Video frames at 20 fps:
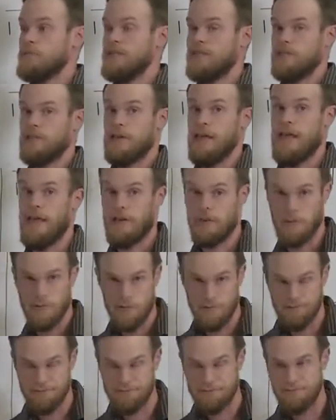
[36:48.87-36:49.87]
it means an
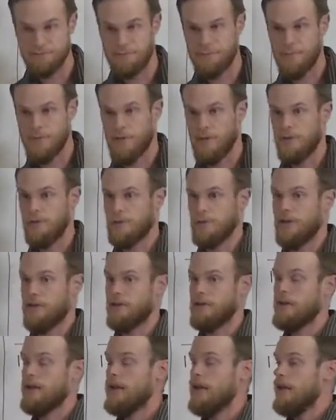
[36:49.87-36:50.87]
animal.
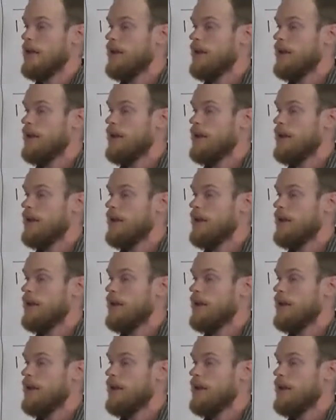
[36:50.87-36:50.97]
Okay.